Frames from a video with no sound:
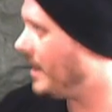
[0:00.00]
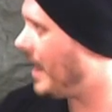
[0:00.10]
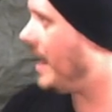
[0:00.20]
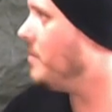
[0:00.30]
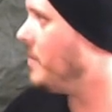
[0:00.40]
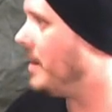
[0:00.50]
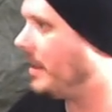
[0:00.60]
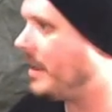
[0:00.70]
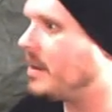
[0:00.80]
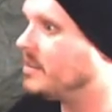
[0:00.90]
and what it can
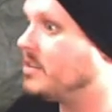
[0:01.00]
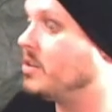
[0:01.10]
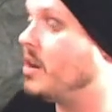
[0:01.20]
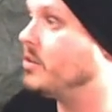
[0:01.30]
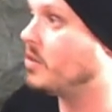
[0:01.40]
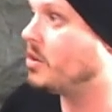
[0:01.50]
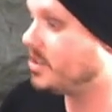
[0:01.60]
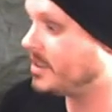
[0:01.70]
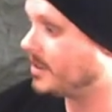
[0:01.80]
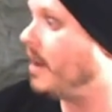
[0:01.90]
be. Like, because the songs are
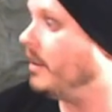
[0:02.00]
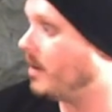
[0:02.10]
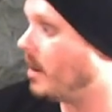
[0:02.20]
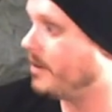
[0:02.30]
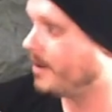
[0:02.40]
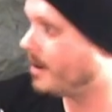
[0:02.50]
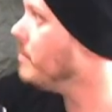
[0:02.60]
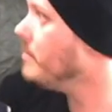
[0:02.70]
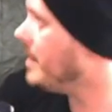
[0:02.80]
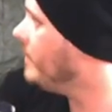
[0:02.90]
solid on their
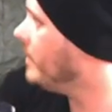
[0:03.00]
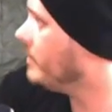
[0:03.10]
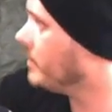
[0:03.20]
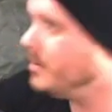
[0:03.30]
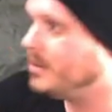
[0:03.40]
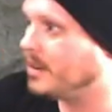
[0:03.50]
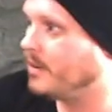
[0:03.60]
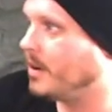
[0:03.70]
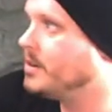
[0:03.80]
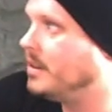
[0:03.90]
own, even as acoustic
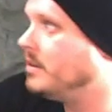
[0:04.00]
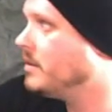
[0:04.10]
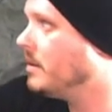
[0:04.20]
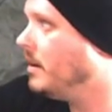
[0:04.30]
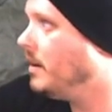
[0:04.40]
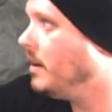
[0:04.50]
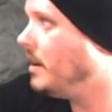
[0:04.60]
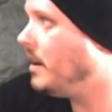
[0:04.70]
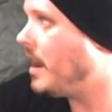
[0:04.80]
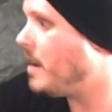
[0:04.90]
versions.
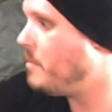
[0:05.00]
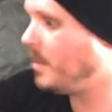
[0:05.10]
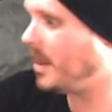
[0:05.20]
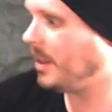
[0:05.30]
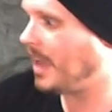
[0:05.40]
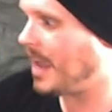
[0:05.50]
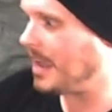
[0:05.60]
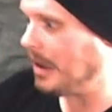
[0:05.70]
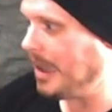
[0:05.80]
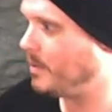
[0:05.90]
But
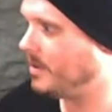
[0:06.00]
like,